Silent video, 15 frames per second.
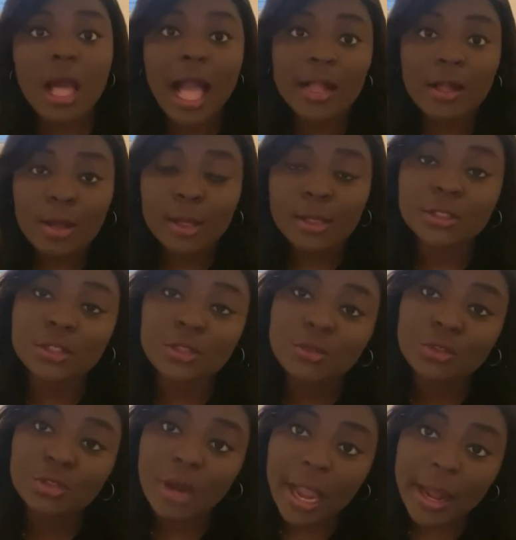I got a new
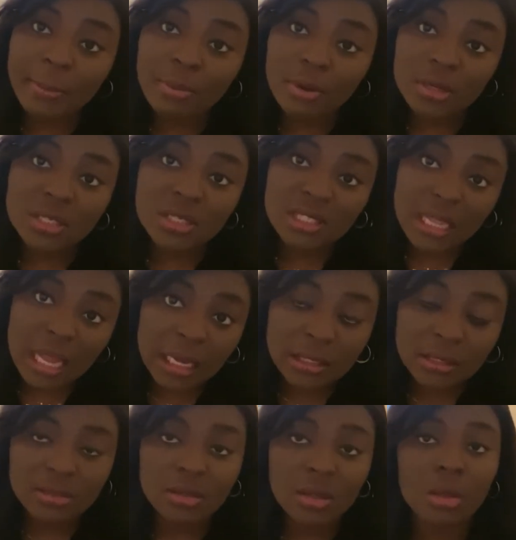tripod
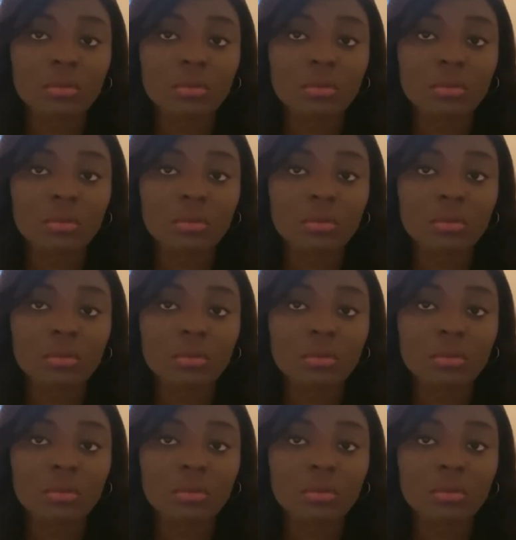stand,